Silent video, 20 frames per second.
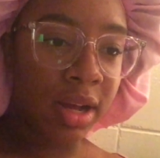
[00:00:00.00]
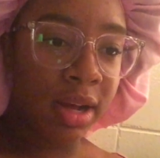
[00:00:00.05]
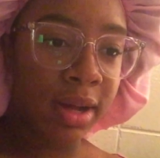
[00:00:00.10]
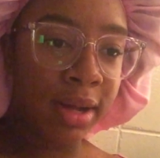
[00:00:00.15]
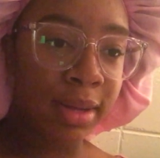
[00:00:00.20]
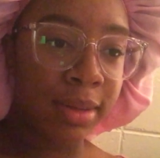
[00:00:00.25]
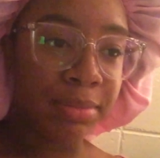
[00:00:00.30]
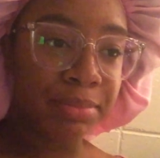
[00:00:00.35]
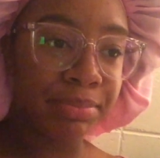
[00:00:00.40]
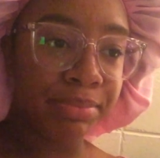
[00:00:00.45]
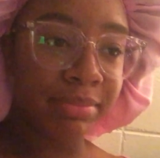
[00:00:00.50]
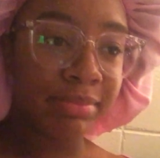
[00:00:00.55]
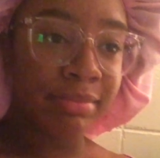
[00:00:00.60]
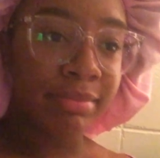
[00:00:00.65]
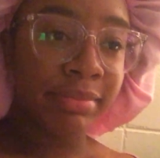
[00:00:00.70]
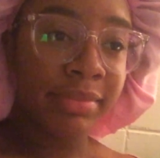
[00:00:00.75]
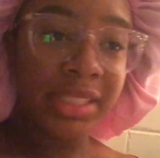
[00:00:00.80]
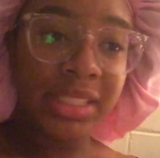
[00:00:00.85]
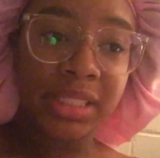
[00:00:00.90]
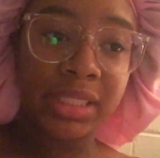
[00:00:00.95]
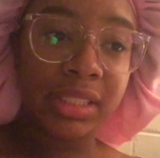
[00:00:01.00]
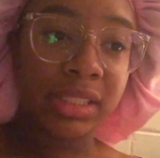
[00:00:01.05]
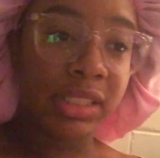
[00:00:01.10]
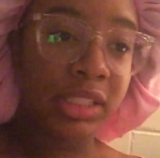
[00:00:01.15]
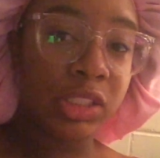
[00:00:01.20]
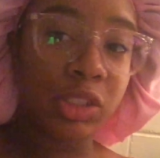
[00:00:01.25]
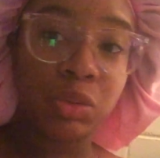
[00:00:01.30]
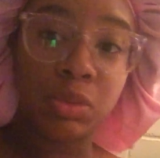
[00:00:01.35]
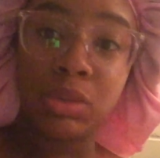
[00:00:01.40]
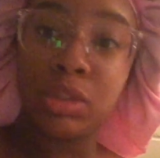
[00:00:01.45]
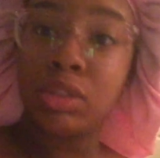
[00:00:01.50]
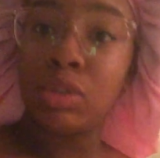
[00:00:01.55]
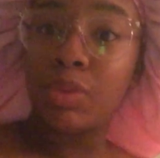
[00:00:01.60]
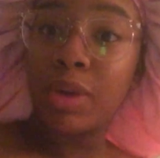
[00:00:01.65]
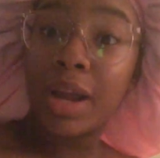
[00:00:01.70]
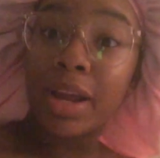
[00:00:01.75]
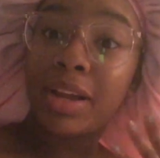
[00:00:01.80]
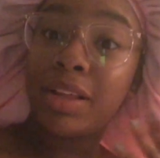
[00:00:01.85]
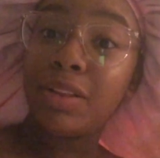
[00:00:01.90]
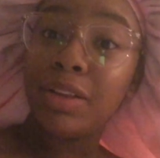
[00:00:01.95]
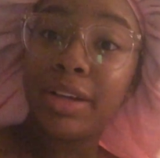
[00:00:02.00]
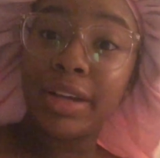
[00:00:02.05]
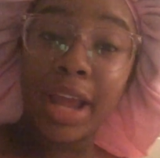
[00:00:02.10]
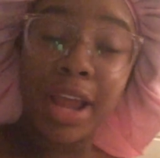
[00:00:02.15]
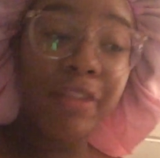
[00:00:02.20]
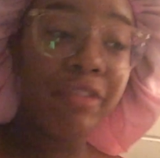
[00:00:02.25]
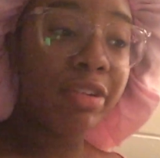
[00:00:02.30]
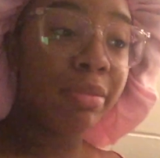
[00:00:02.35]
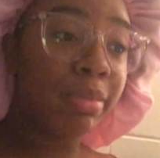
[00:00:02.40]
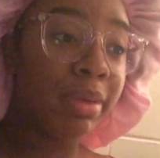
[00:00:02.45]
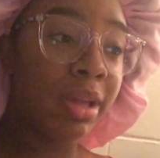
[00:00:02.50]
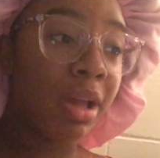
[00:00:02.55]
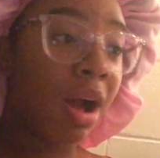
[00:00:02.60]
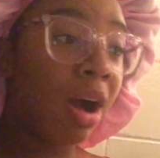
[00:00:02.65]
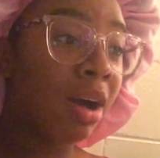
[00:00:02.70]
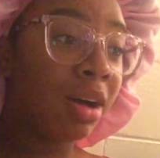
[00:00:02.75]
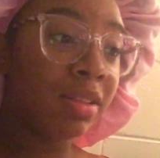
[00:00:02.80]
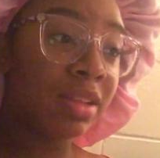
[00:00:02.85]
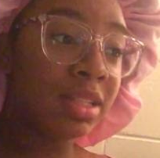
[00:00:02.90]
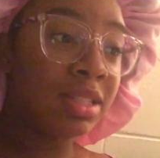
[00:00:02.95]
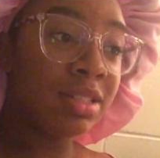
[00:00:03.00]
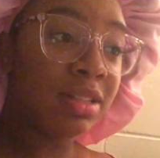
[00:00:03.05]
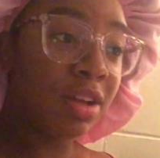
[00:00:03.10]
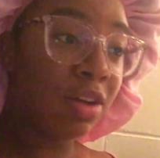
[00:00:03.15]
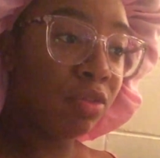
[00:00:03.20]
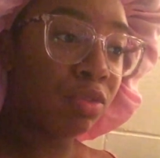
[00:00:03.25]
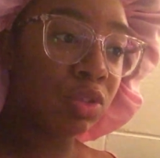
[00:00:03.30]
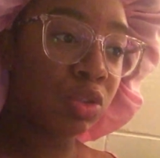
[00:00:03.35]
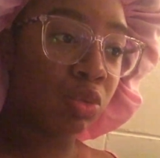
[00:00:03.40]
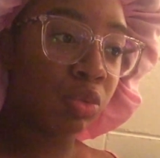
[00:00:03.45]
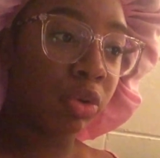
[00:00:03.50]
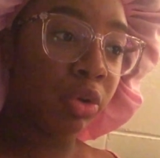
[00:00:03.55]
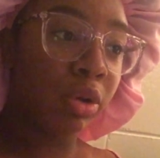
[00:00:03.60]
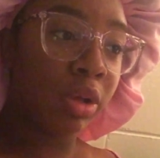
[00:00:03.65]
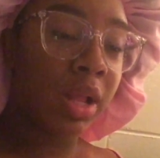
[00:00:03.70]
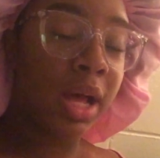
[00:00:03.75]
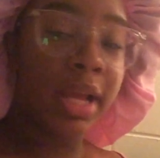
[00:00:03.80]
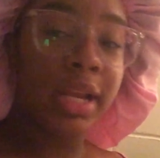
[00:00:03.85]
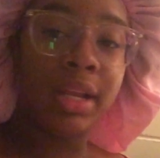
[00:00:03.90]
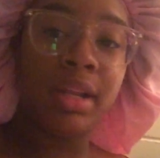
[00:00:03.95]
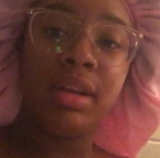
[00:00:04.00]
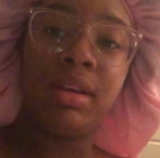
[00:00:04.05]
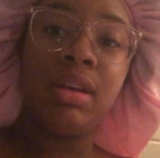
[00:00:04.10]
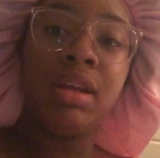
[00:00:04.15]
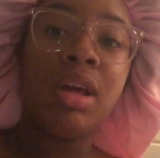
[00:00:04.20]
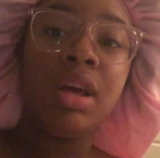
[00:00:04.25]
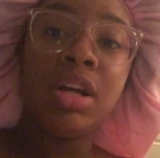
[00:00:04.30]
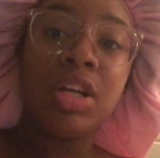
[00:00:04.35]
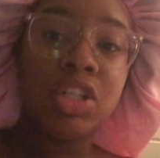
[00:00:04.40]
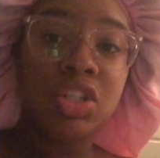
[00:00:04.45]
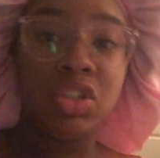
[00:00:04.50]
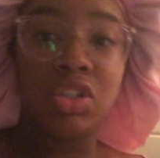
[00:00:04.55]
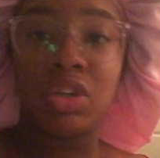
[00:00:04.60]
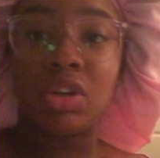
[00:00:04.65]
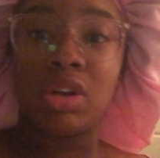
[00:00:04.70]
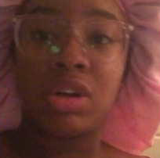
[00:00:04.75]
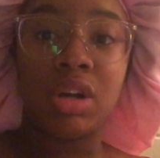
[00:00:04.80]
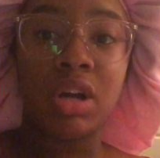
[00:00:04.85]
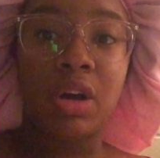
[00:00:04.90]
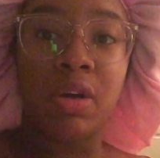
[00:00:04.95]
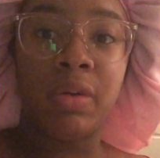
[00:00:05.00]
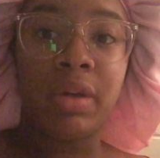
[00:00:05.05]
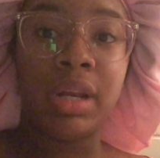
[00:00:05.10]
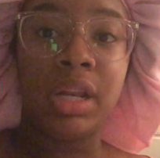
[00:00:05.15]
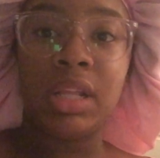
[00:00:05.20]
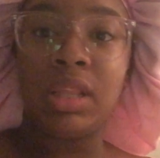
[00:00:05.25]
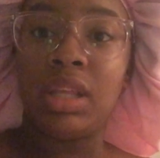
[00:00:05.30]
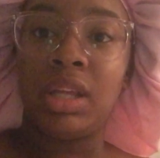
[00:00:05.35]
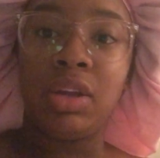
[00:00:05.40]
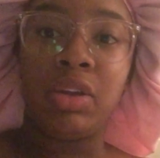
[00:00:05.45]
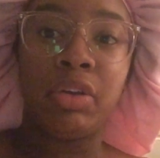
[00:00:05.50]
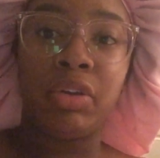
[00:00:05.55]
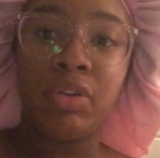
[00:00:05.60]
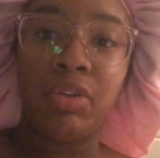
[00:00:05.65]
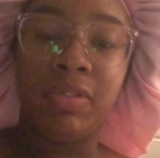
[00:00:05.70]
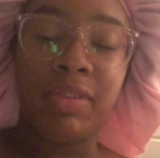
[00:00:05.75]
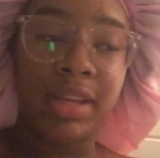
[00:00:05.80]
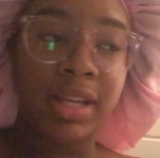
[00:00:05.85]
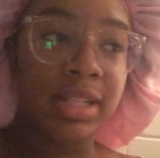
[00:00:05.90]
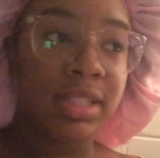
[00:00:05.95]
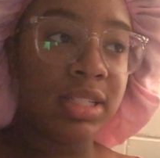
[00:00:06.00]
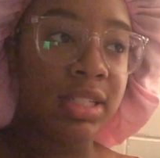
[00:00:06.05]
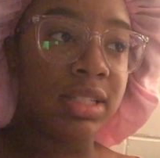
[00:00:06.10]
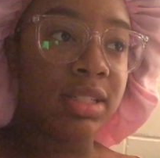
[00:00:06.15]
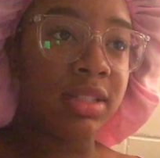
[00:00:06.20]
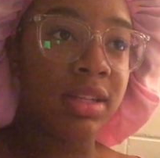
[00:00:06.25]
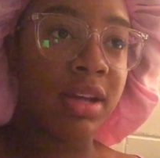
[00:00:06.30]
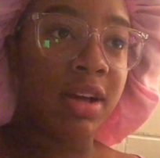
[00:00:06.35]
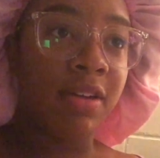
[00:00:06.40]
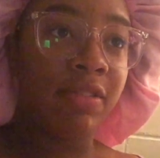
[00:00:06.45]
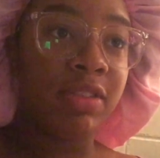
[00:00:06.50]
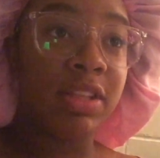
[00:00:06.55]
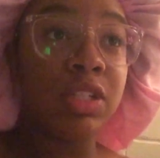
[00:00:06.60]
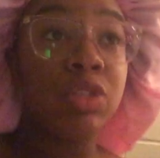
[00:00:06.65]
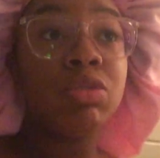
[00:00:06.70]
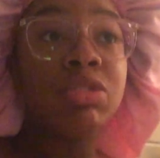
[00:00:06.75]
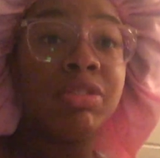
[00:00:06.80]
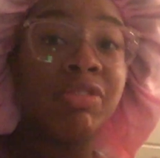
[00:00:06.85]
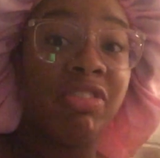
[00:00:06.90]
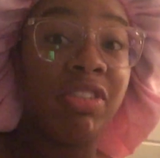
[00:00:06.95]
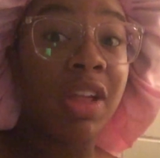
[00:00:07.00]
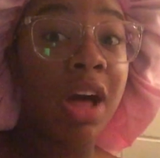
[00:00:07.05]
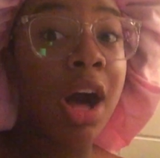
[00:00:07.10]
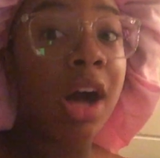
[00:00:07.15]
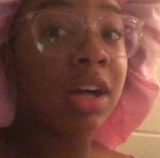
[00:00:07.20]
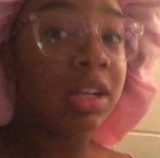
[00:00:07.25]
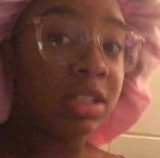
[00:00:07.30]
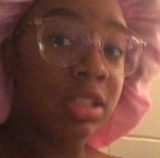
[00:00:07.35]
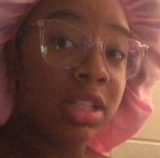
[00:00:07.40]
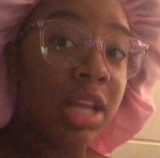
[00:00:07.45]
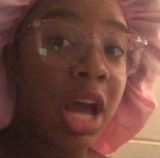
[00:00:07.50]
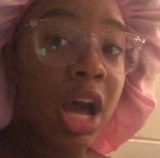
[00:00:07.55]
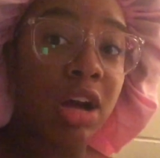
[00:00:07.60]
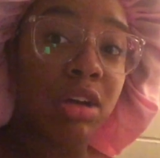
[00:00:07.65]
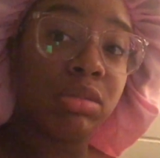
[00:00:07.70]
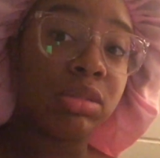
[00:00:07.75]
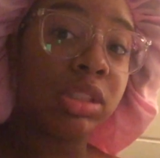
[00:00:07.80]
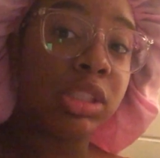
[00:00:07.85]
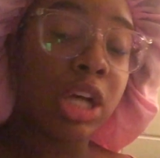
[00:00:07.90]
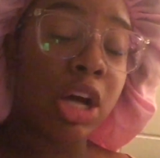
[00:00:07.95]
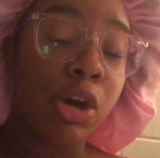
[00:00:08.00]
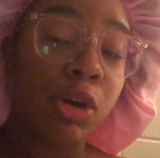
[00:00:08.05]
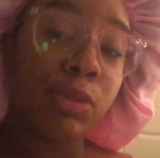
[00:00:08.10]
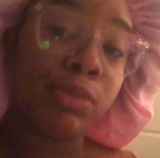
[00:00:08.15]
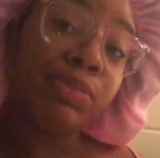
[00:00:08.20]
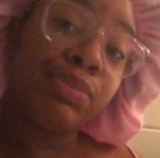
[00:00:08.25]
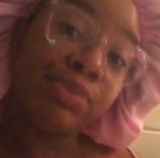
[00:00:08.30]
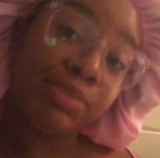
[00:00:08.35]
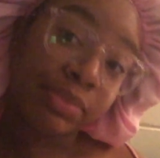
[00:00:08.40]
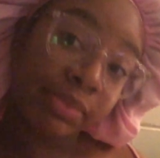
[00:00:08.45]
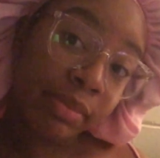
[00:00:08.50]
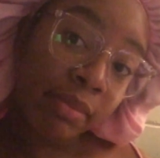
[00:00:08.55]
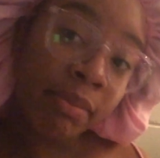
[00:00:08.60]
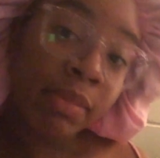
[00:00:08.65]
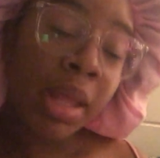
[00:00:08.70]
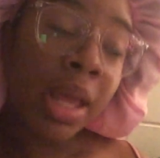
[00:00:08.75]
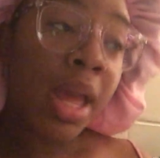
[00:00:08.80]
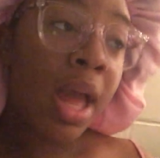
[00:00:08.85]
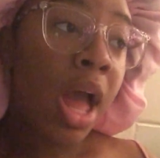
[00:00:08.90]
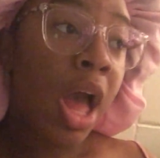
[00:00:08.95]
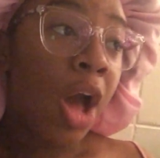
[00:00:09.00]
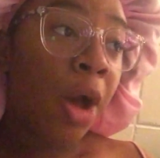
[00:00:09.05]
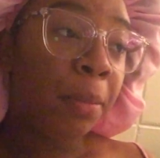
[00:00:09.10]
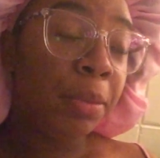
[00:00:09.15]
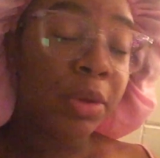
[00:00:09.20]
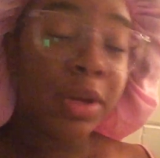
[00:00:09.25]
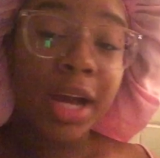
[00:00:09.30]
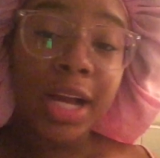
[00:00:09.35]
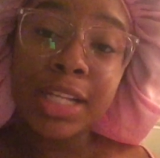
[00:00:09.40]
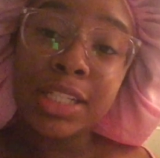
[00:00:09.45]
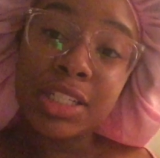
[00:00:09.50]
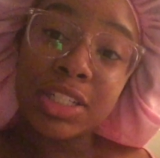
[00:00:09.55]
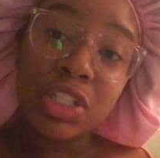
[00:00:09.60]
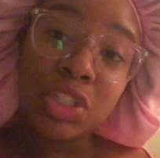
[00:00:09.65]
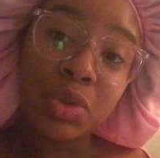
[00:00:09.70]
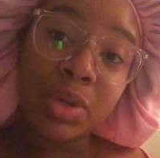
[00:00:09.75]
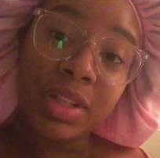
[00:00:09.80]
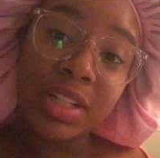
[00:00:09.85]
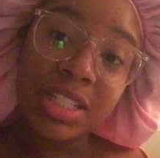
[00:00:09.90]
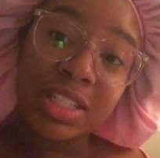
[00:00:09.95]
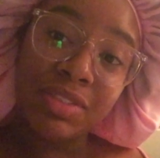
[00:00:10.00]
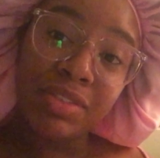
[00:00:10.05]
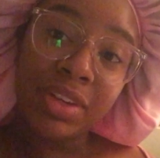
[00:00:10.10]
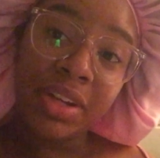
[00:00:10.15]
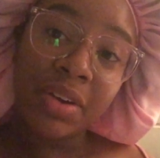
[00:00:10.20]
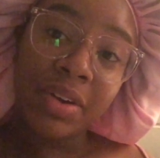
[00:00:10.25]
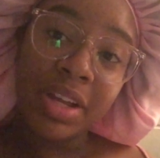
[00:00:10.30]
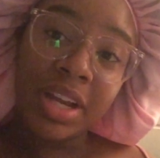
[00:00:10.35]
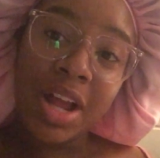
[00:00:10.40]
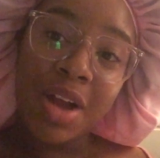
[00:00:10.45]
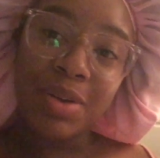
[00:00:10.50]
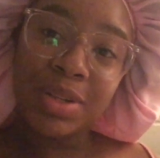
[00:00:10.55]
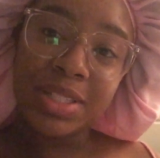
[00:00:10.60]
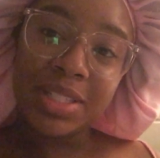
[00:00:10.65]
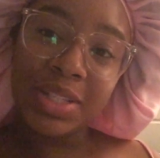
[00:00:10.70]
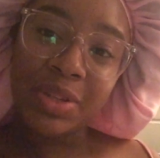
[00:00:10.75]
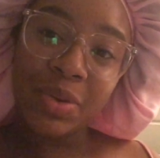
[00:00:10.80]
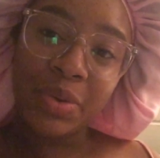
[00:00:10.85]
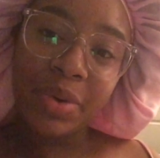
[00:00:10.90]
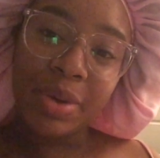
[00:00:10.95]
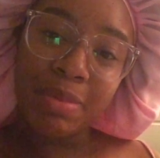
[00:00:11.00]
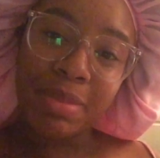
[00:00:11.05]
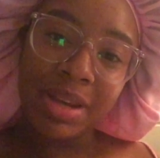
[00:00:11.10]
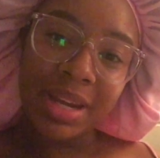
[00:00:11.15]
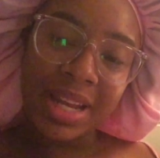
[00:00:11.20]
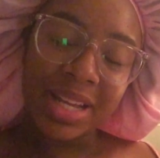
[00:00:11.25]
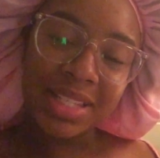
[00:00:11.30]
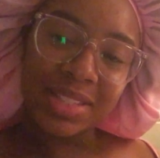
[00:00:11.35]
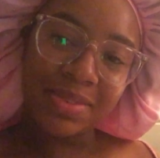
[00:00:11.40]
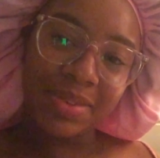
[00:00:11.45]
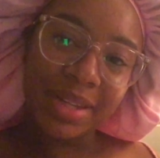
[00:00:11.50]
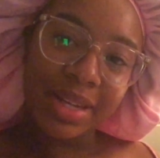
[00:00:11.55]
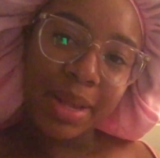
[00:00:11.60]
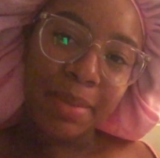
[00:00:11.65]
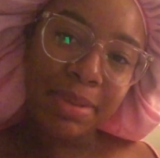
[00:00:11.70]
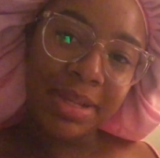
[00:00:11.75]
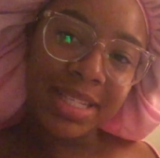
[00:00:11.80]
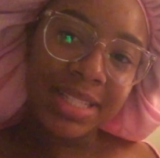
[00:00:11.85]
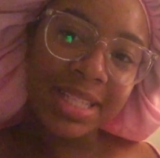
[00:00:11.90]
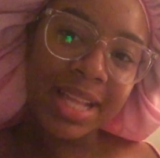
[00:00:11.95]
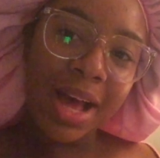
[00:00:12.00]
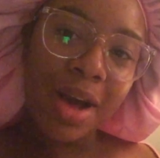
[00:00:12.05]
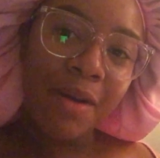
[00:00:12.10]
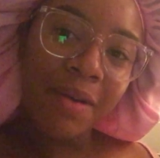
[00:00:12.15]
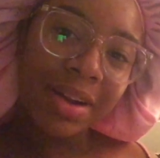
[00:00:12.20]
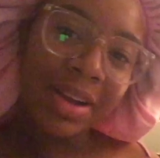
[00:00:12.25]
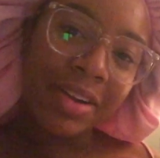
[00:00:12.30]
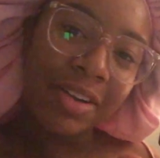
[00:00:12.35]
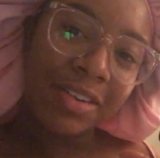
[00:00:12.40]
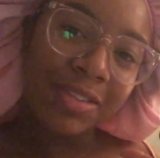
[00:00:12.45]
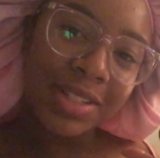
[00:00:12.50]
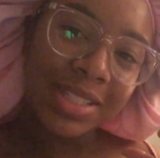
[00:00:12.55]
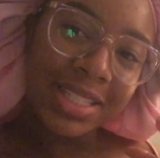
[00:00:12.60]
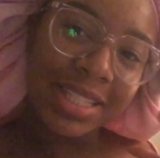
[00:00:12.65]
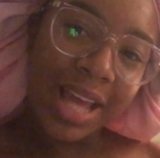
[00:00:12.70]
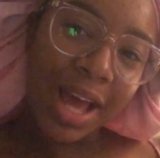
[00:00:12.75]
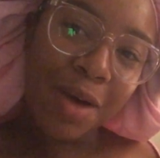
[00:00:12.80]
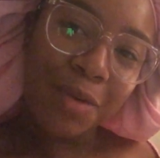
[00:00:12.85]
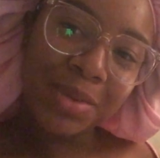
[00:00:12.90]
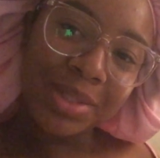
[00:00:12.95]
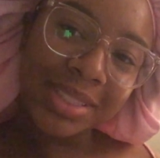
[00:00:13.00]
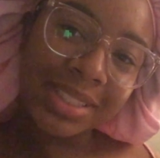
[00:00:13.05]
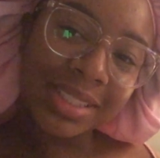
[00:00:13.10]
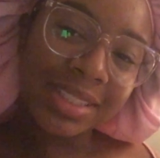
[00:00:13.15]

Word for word: Um, this was a regular day for me. All this stuff was real. I didn't sugarcoat anything or do fancy stuff. This was vlog style, so hope you guys enjoyed this video and I'll see you in my next one. Peace out, Girl Scout.